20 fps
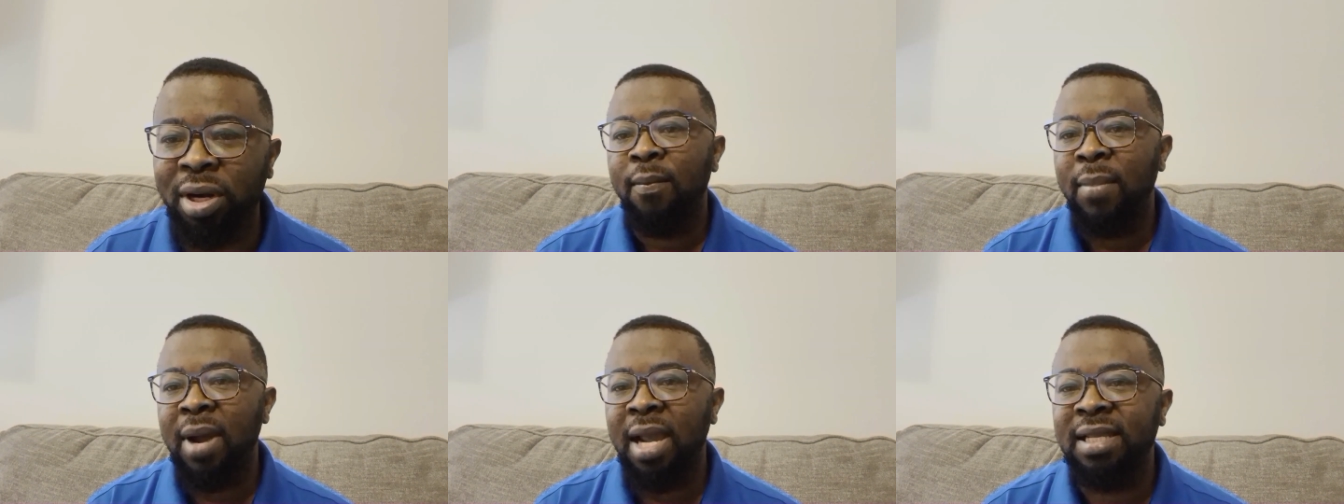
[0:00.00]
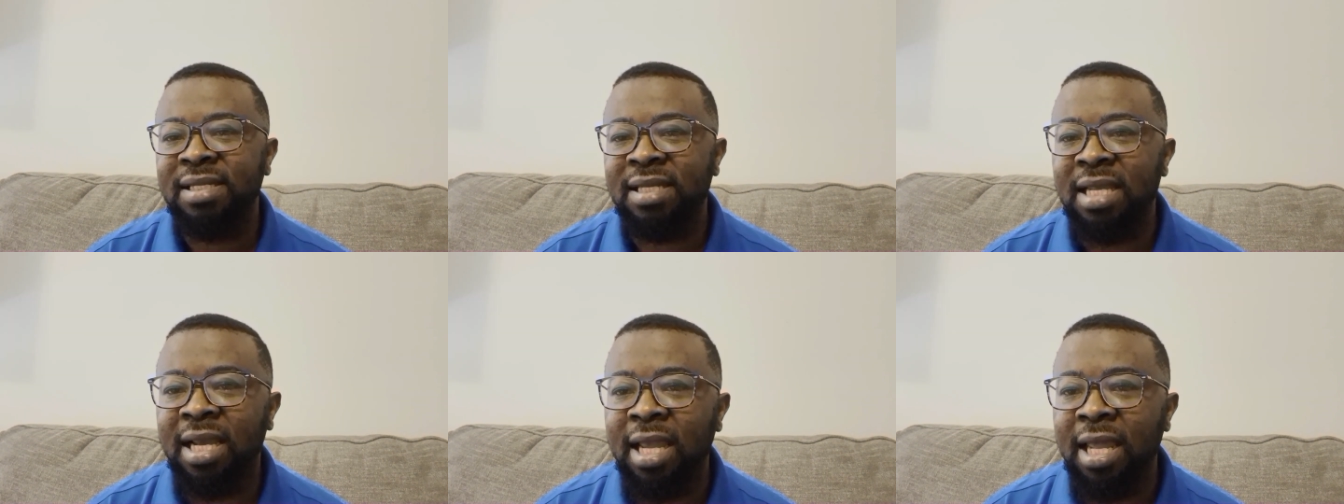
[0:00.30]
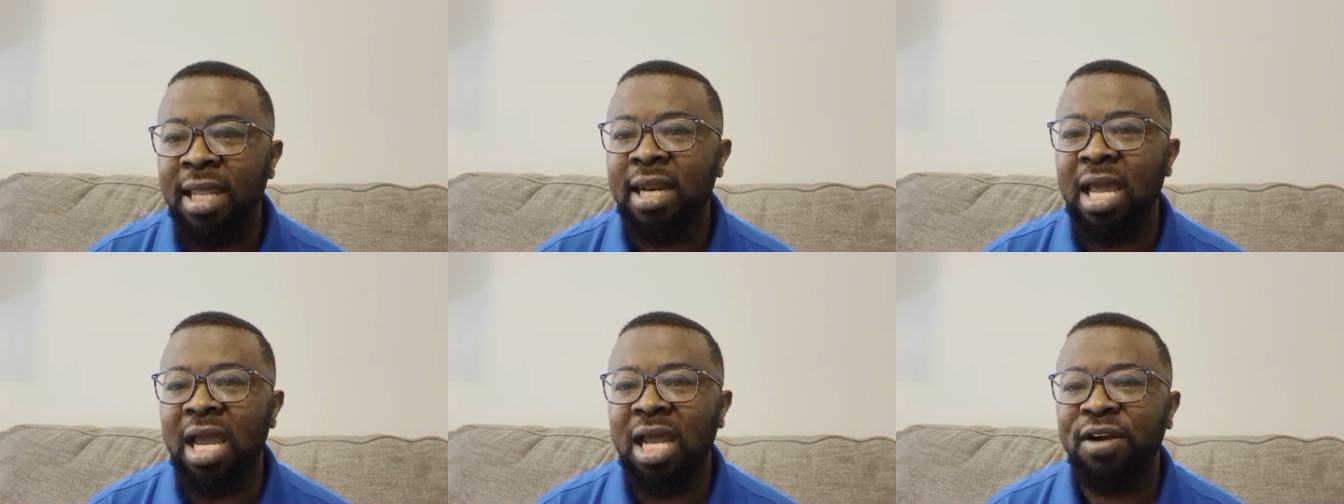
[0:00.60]
My
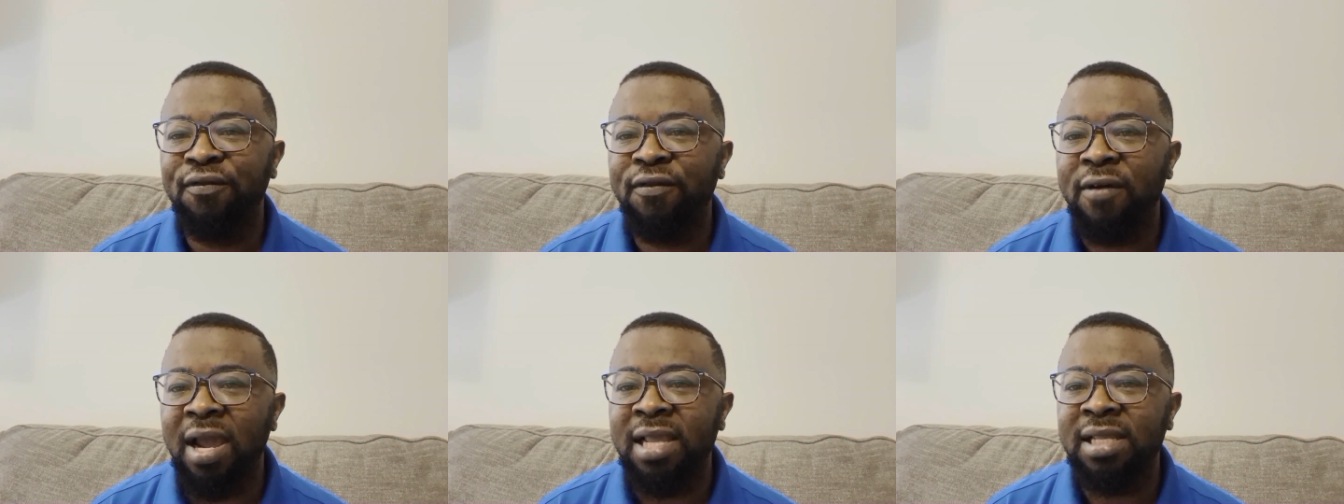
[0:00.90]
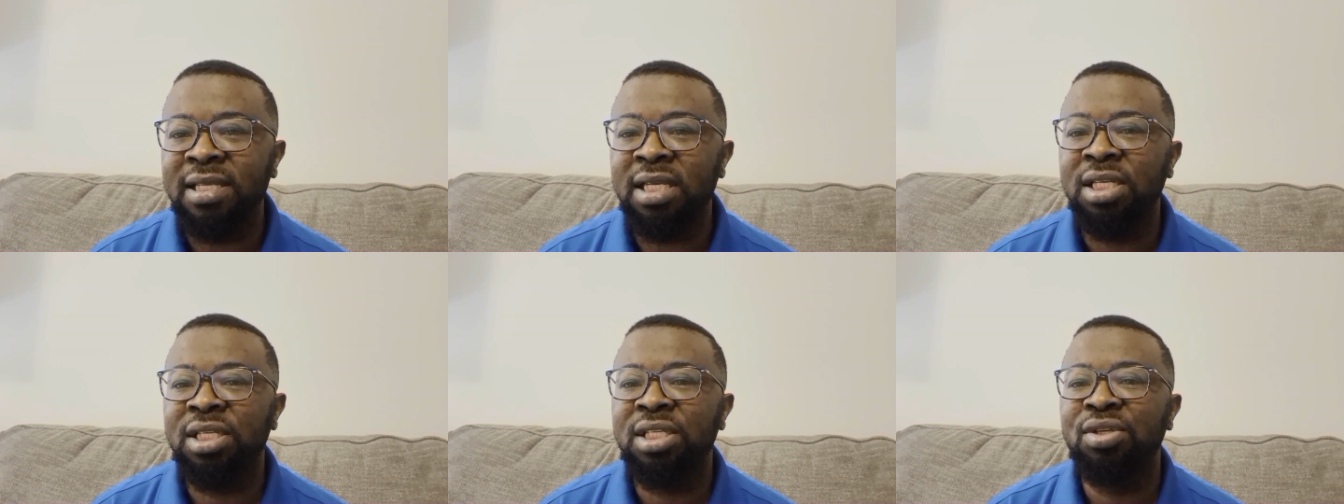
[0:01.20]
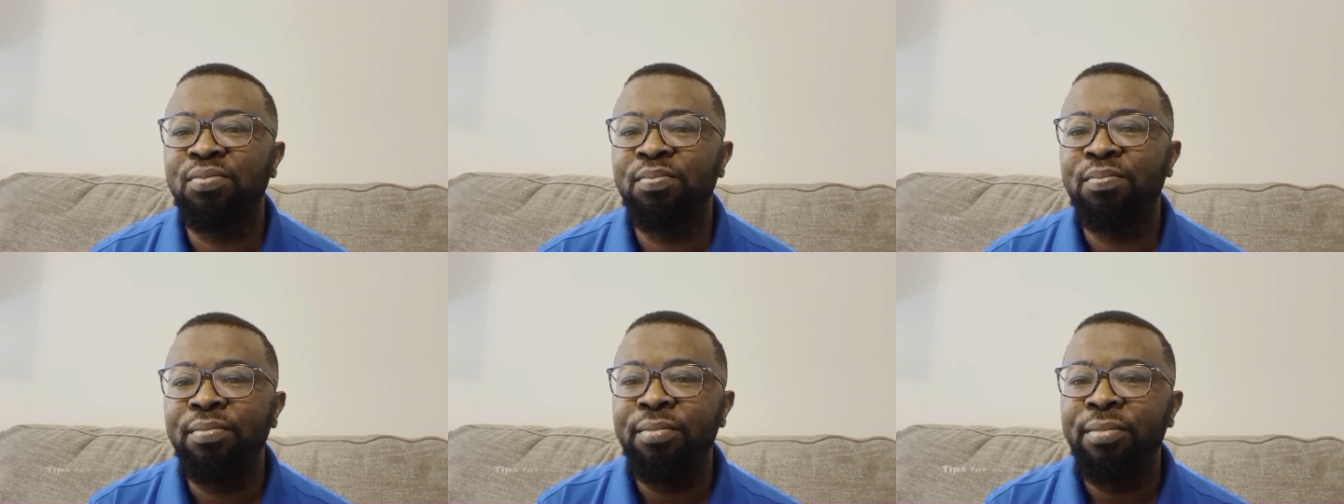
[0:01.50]
second advice is
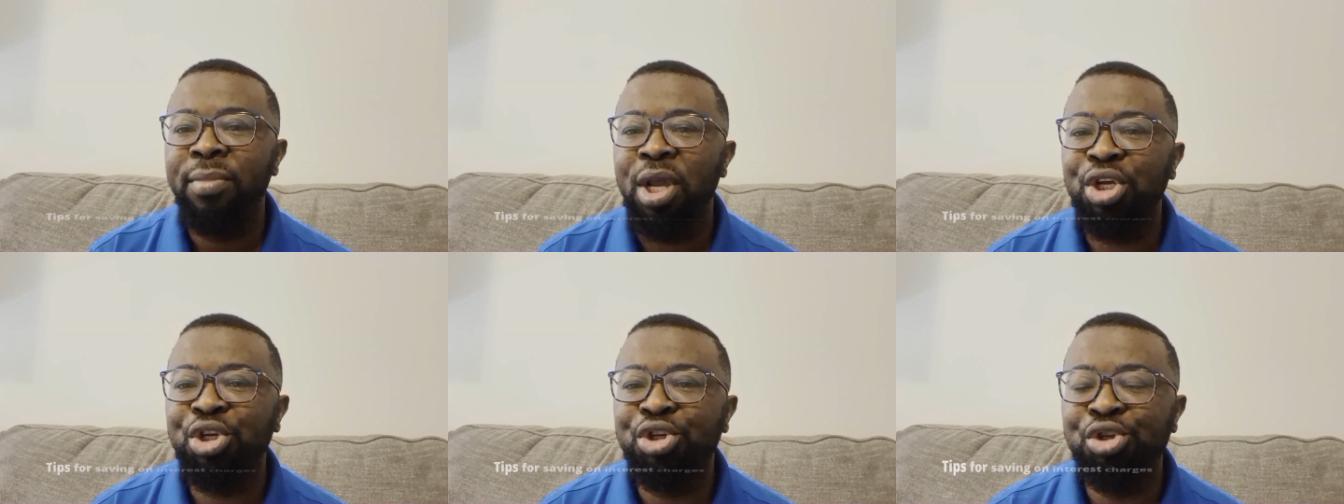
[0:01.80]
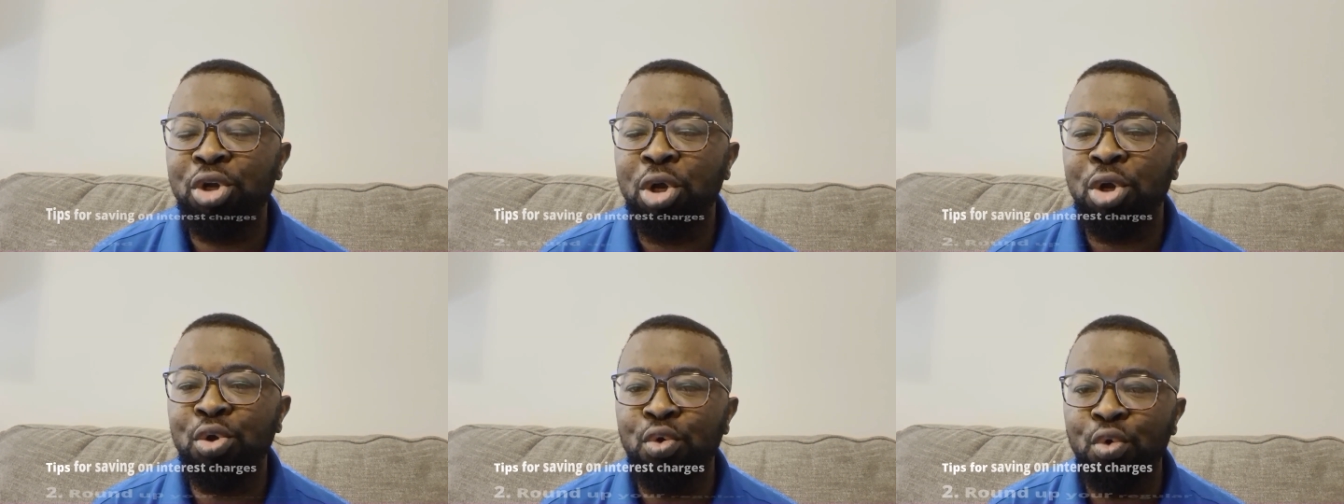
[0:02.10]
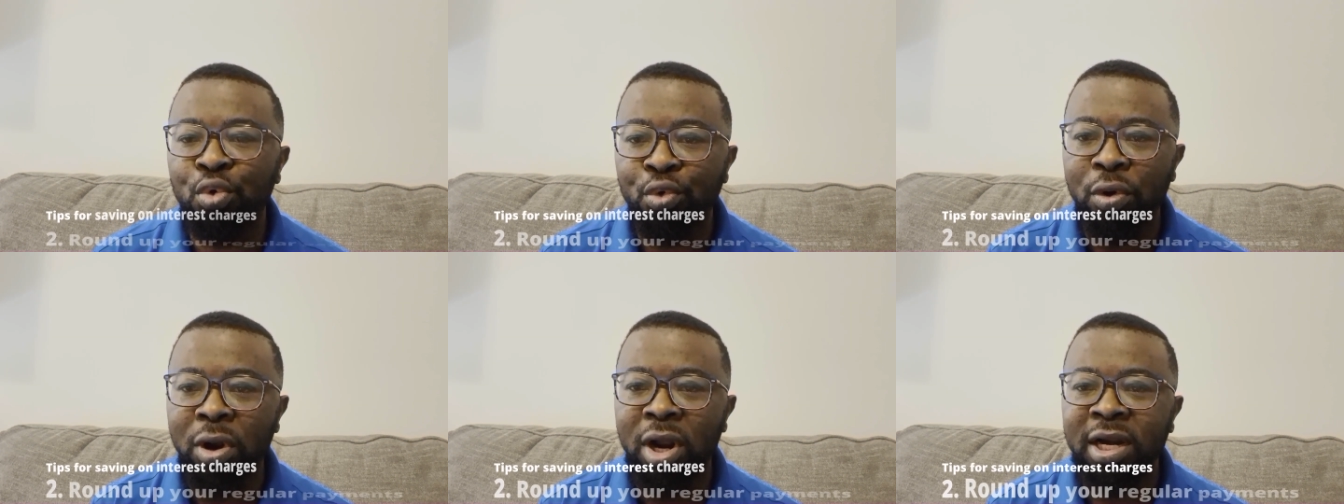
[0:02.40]
make sure you
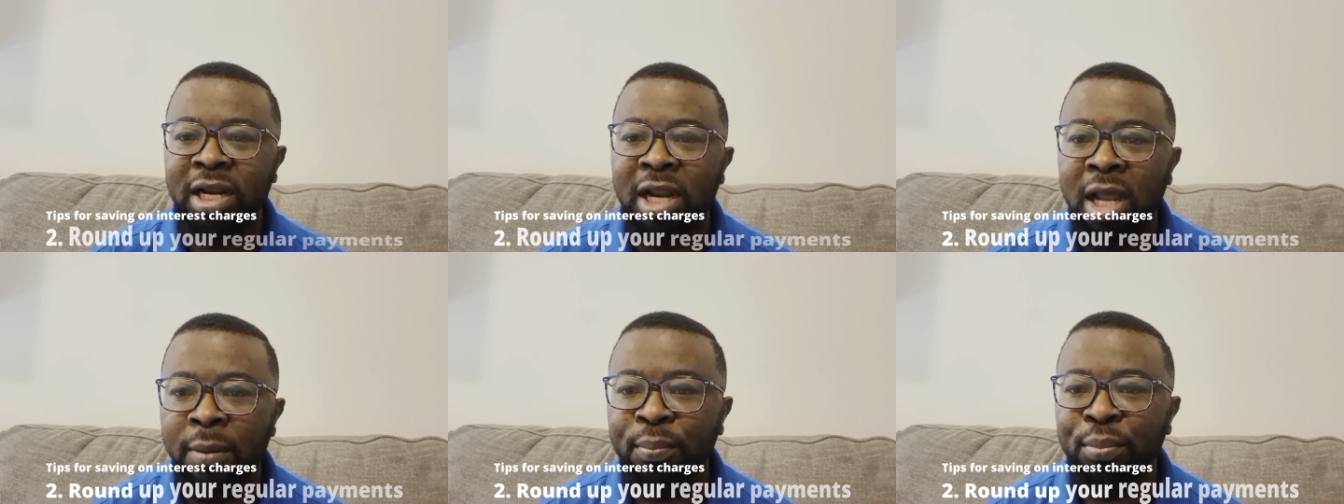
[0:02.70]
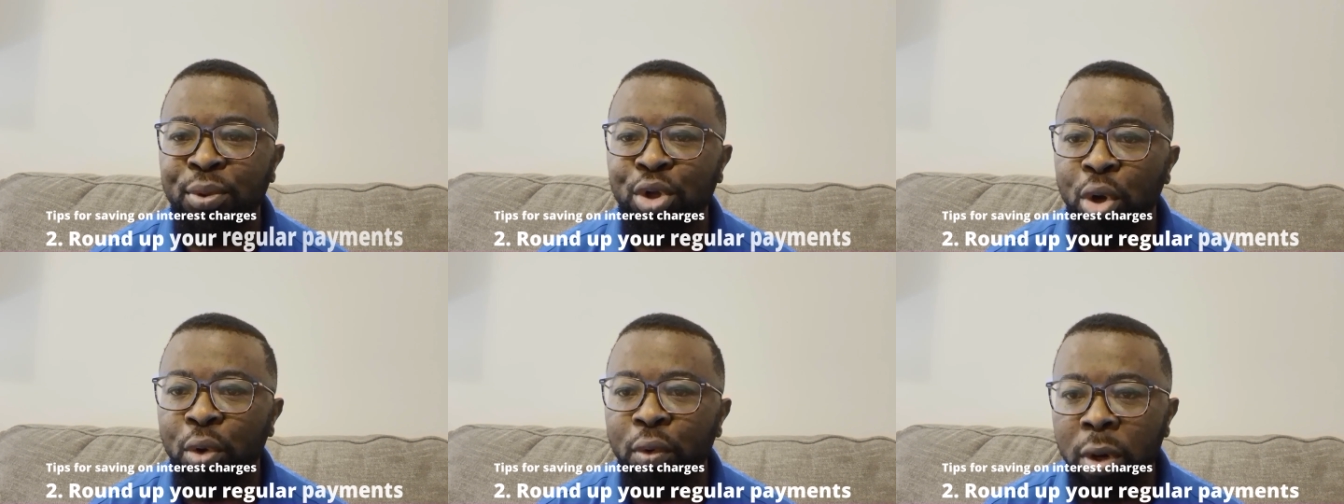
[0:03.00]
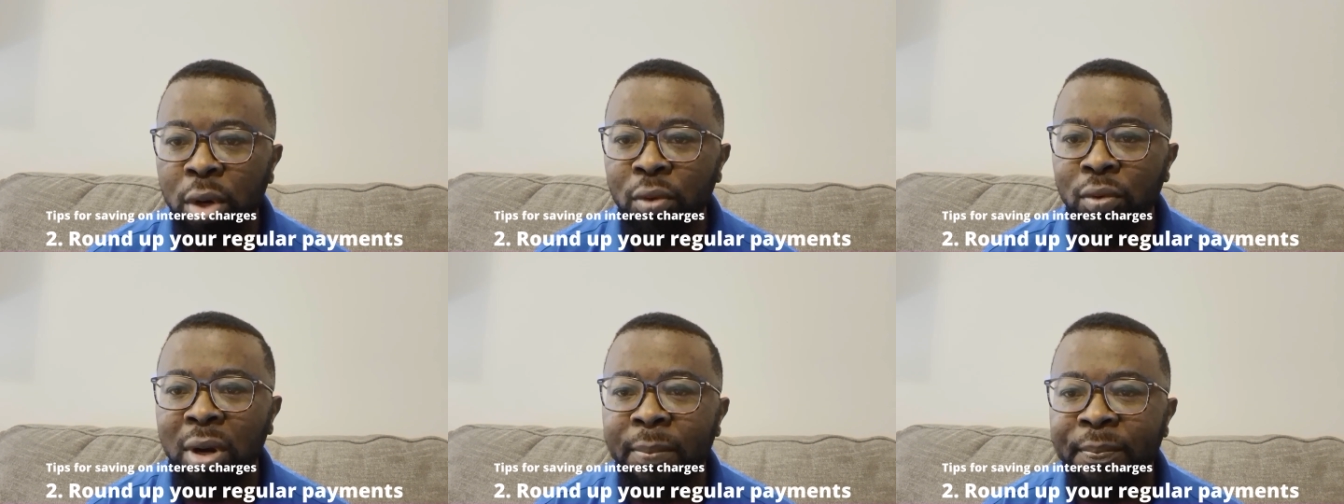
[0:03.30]
run up your
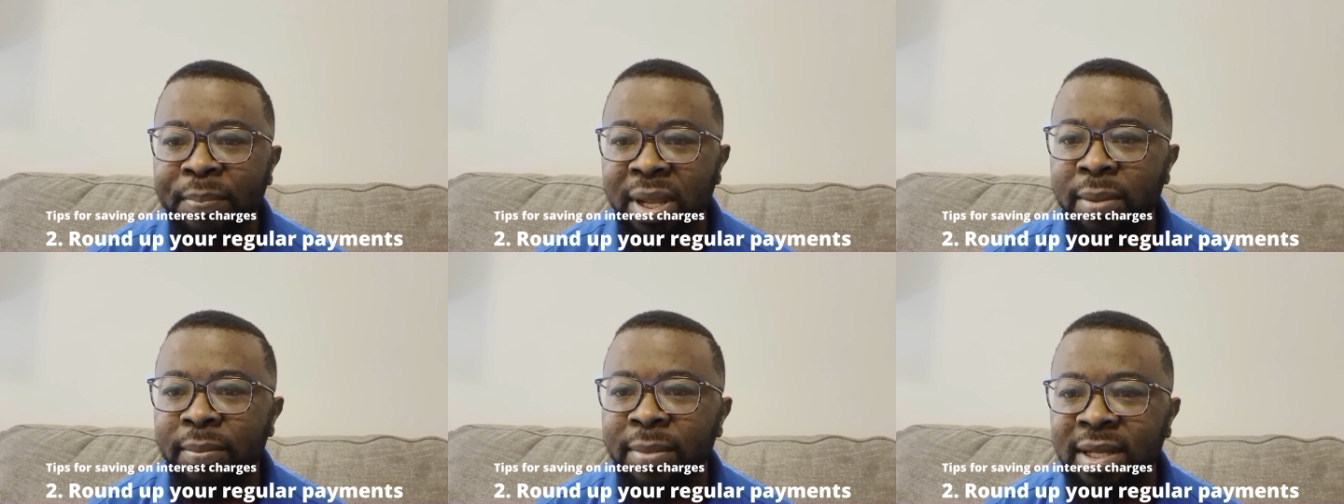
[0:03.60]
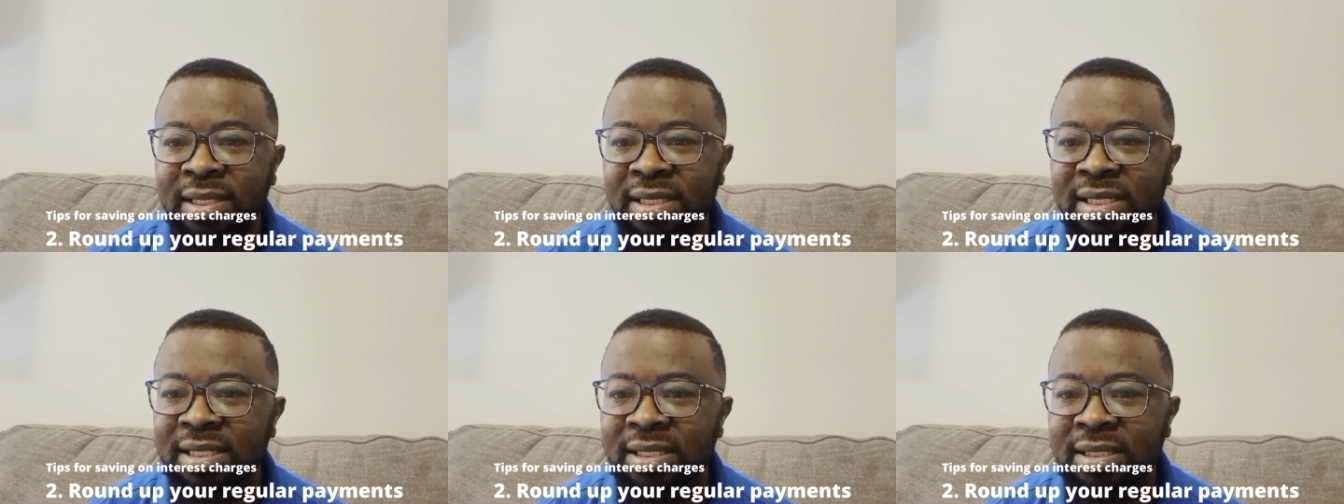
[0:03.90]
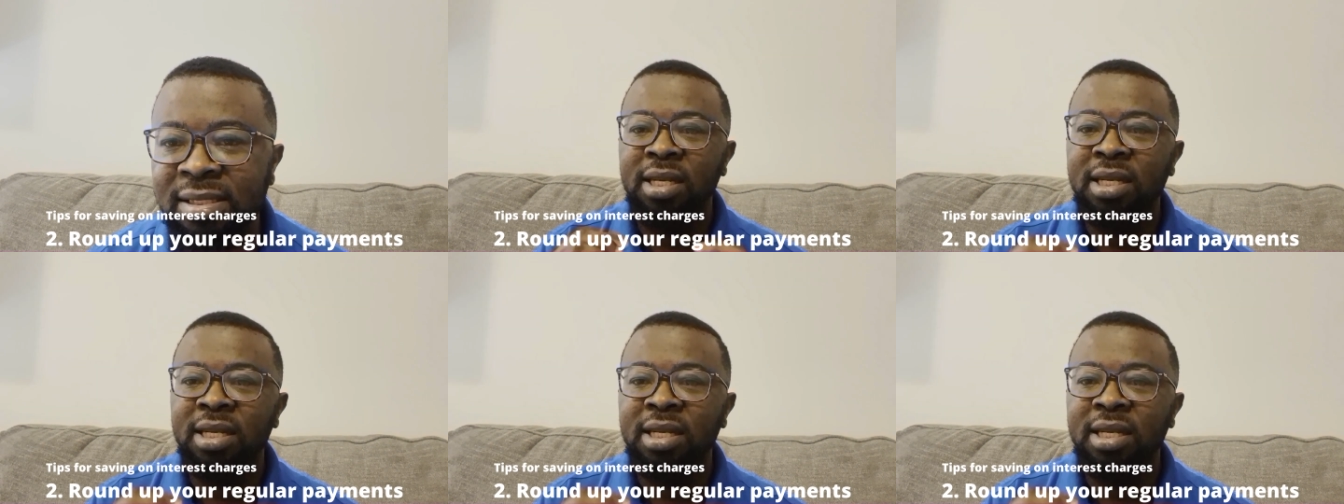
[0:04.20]
regular payments.